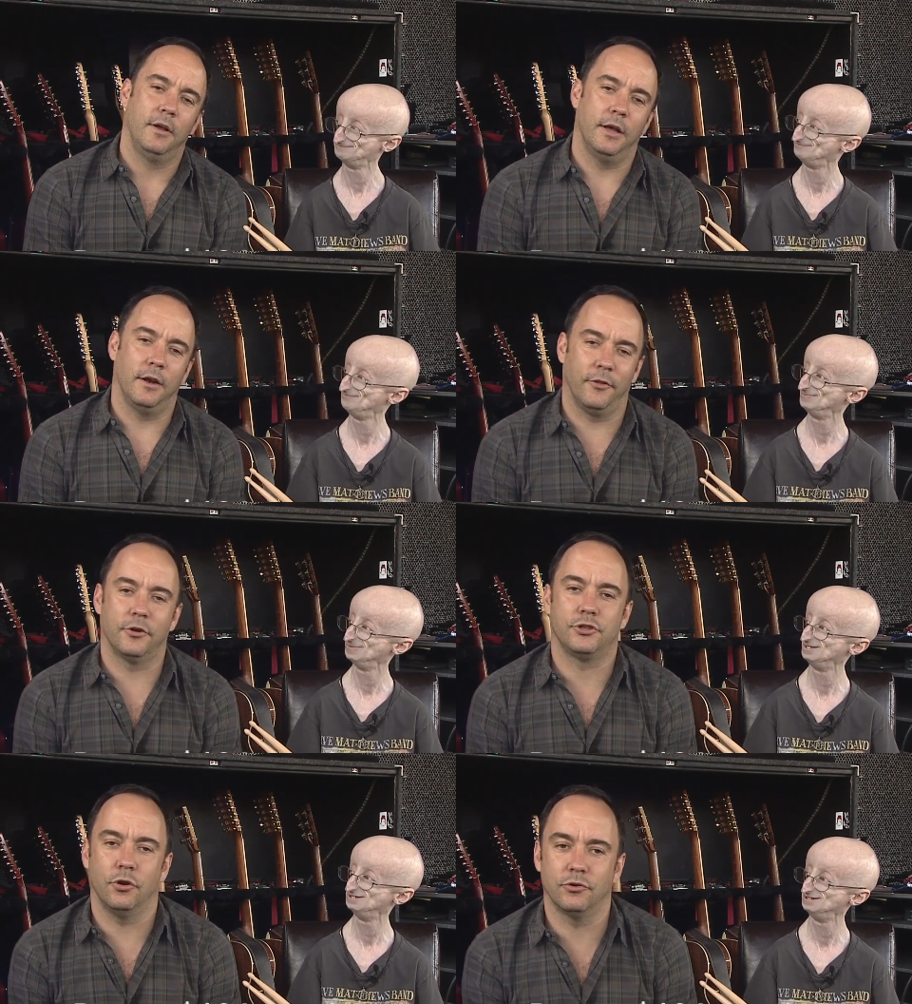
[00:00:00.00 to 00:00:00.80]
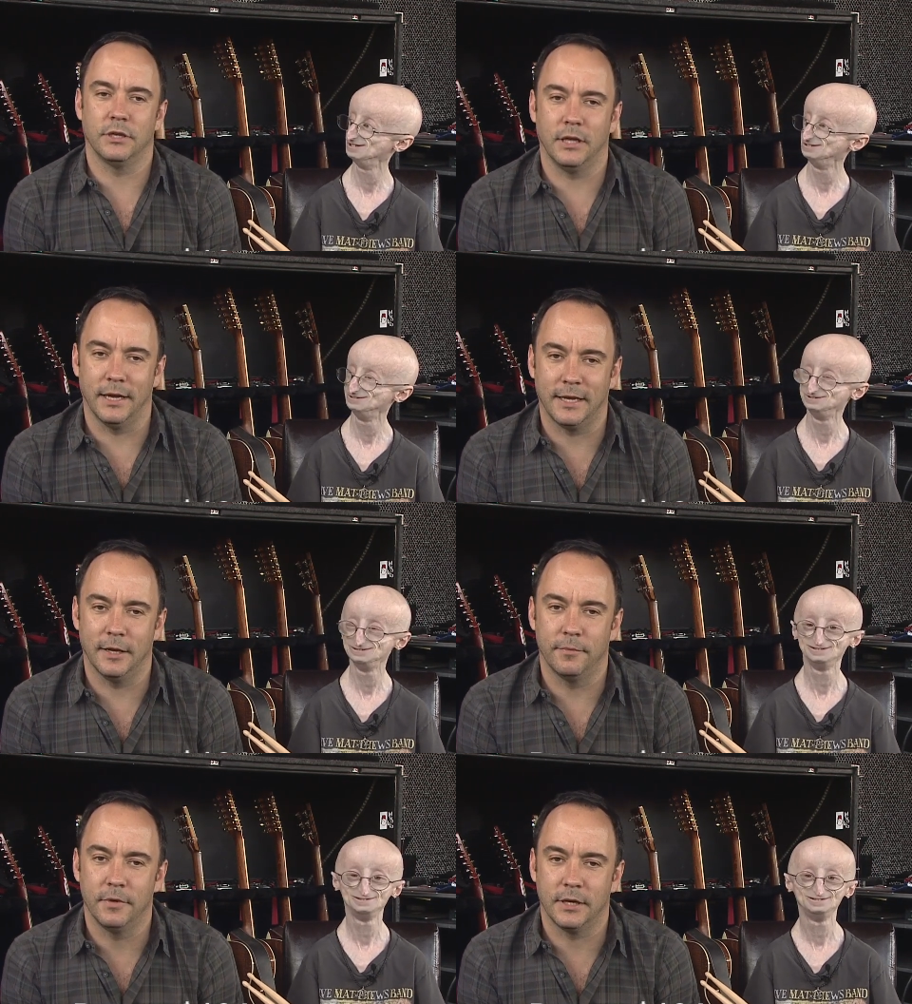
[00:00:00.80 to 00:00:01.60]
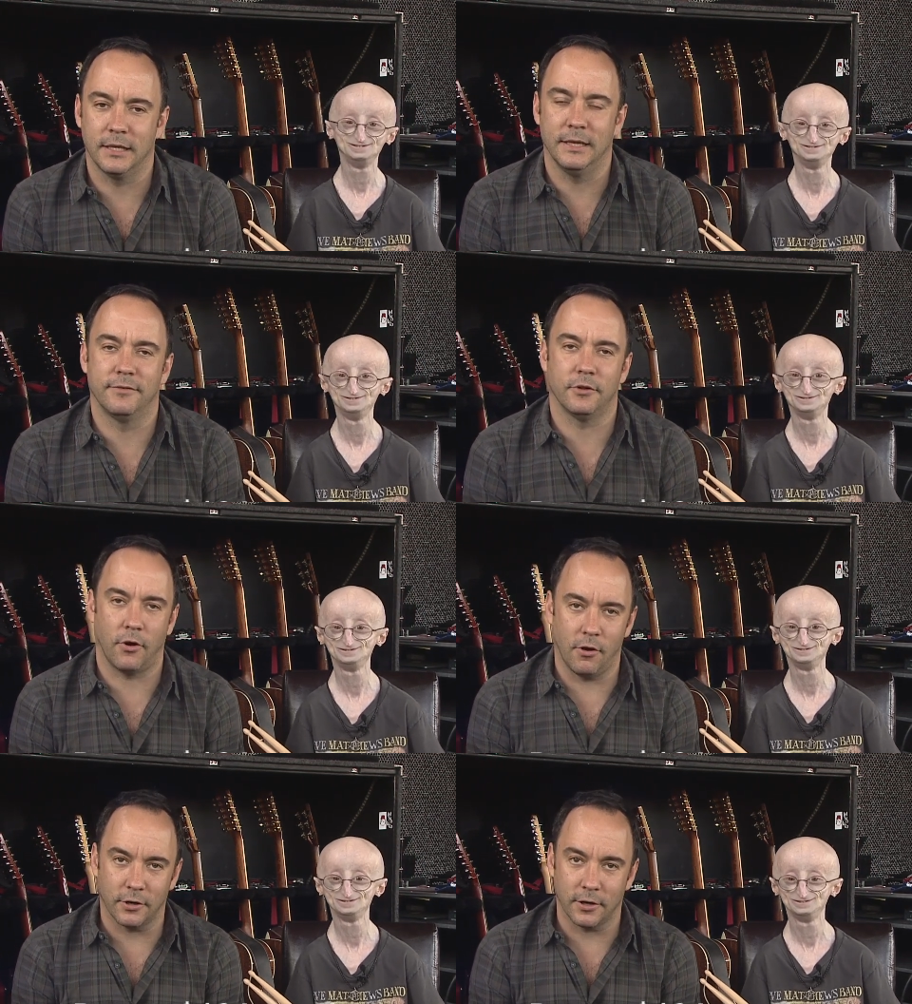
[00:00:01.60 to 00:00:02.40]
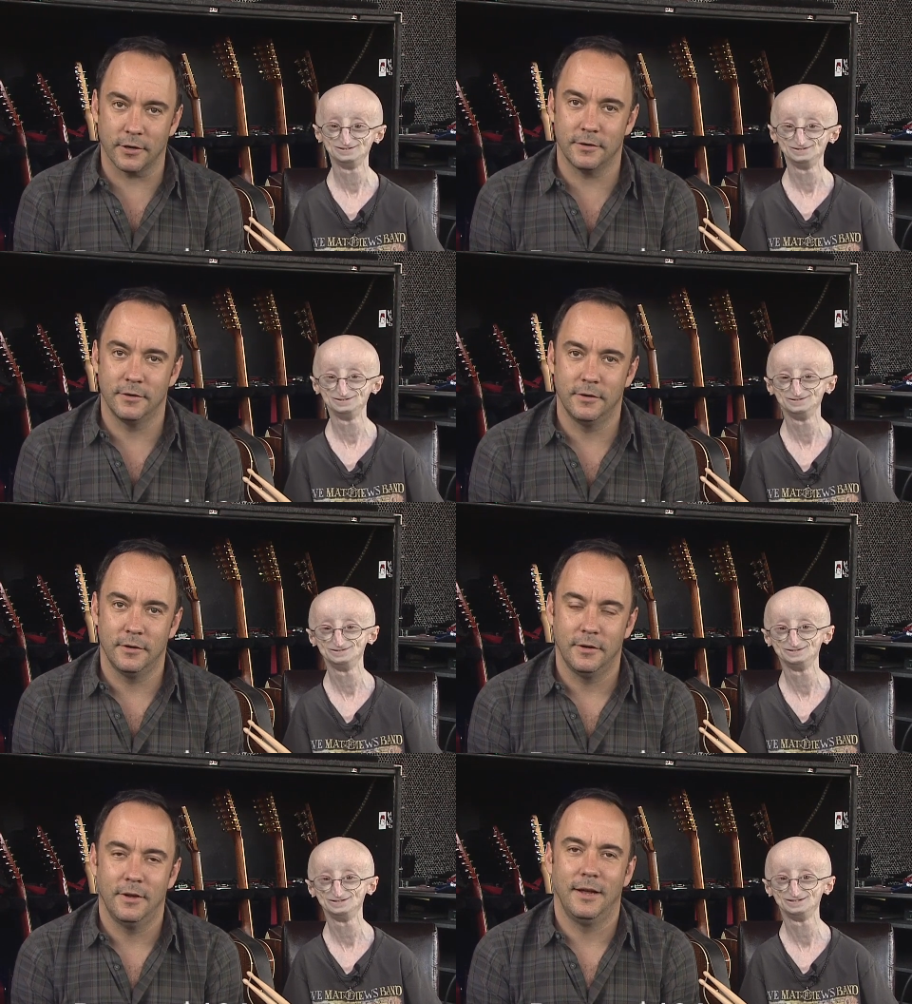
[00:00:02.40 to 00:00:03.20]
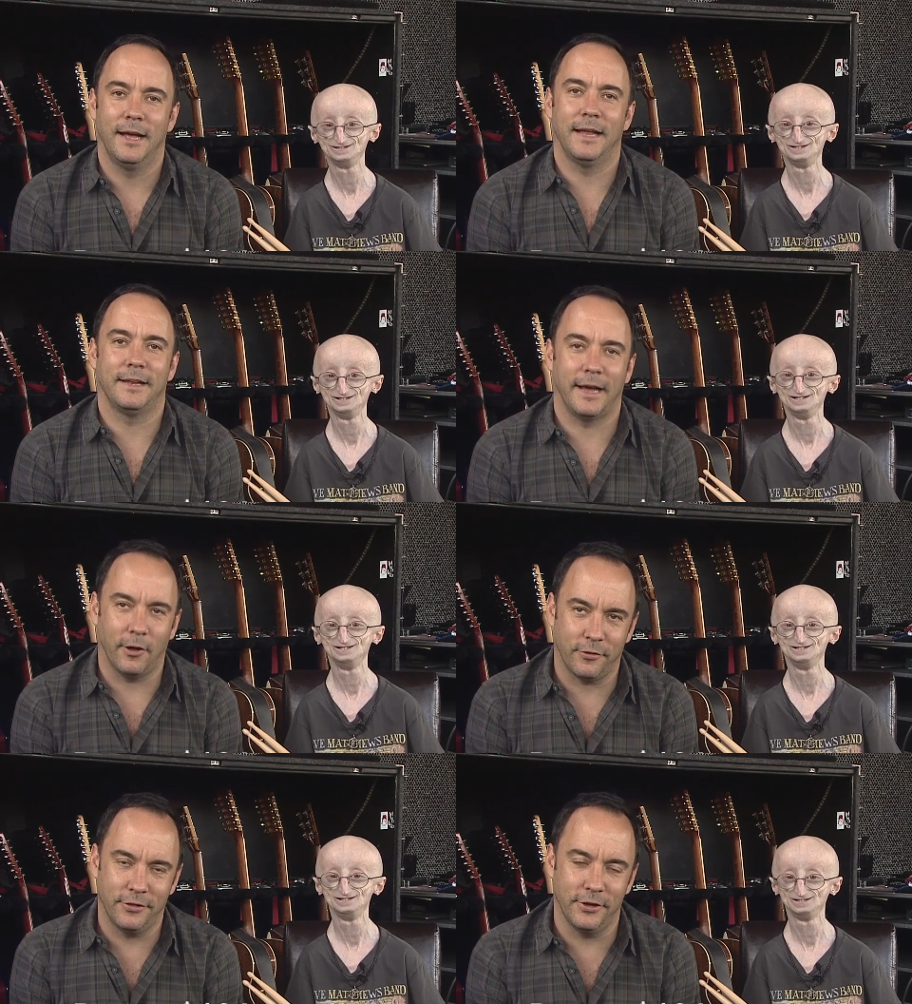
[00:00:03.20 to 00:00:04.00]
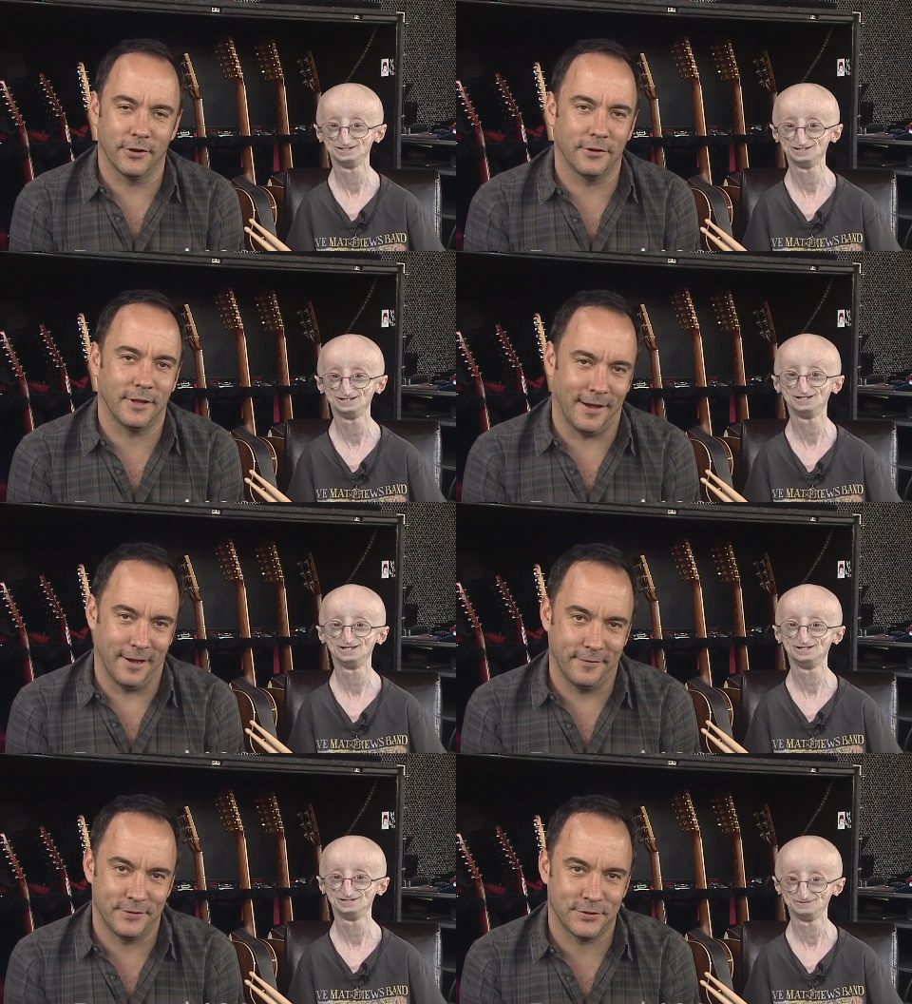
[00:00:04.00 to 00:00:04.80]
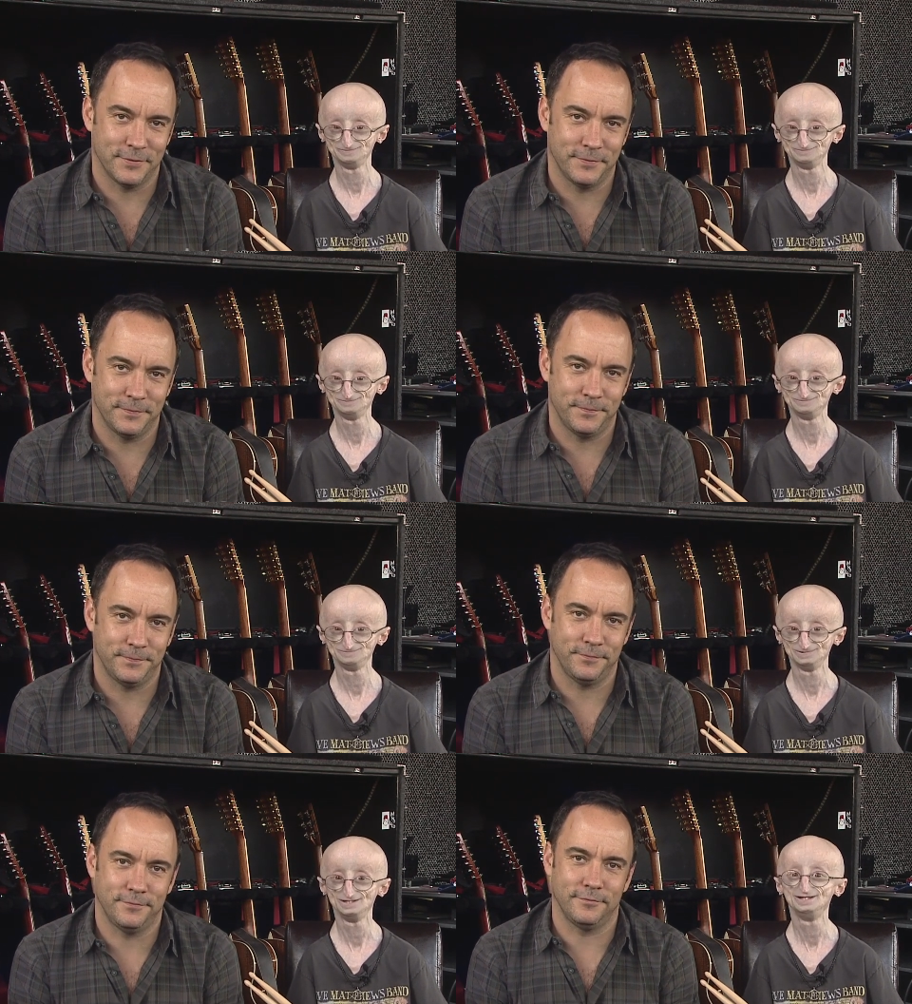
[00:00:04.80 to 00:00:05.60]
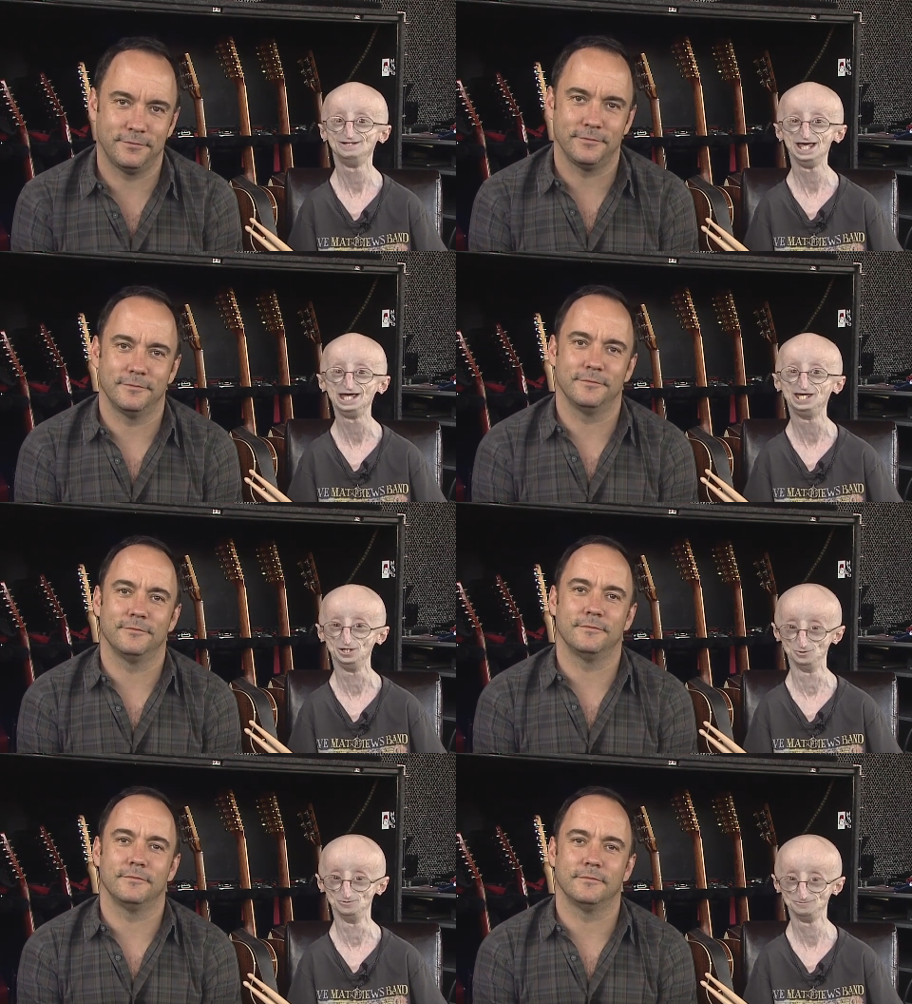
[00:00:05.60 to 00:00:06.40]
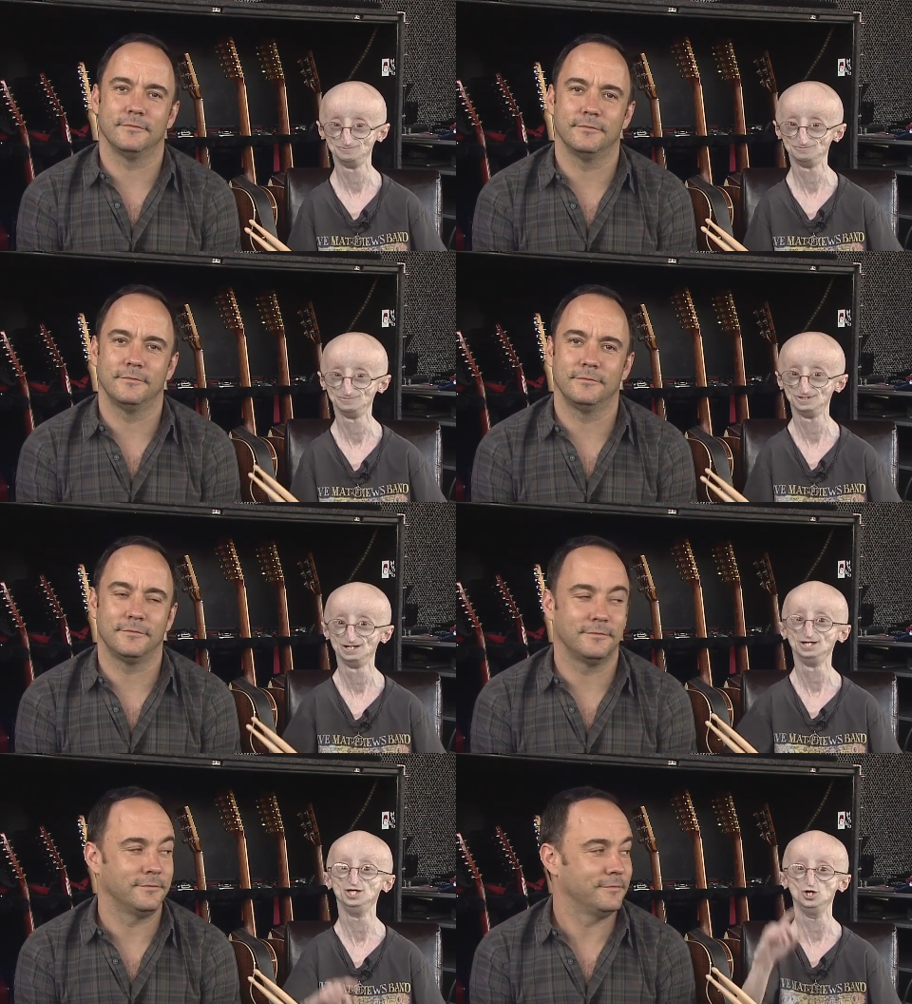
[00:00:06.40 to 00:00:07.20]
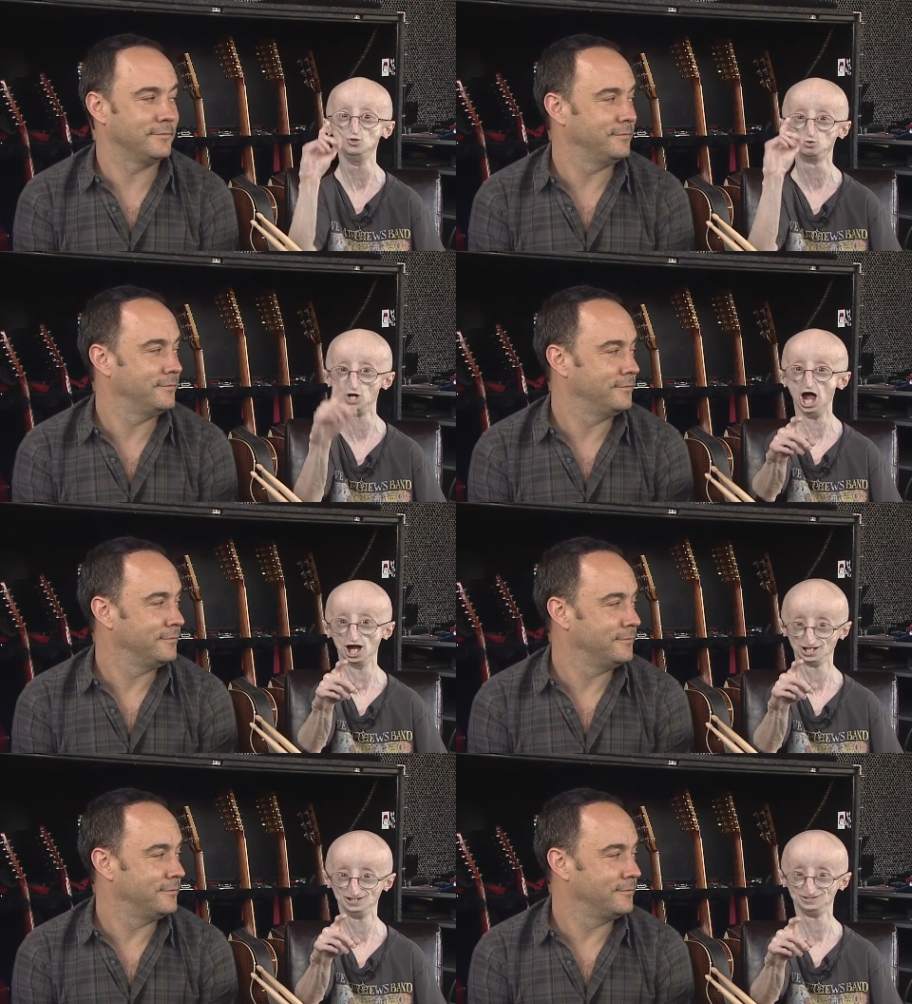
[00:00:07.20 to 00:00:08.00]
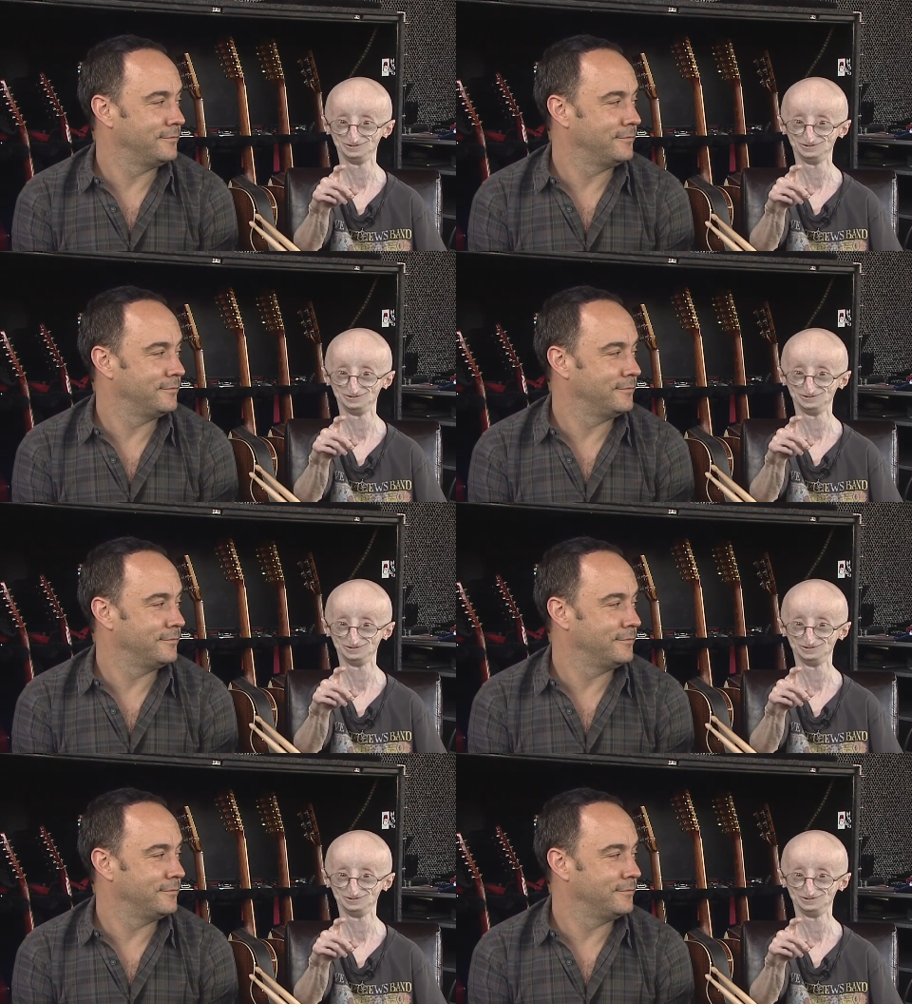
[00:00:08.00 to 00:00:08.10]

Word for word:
Speaker 1: and other children like him can live longer and healthier lives.
Speaker 2: Thank you. You rock.